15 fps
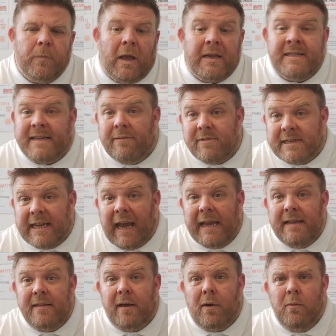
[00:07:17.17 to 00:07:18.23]

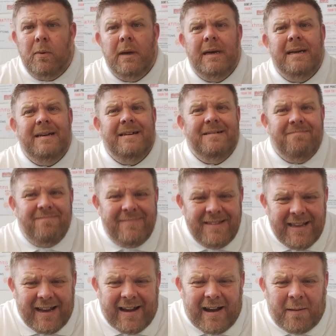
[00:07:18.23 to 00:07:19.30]
78 though, yeah,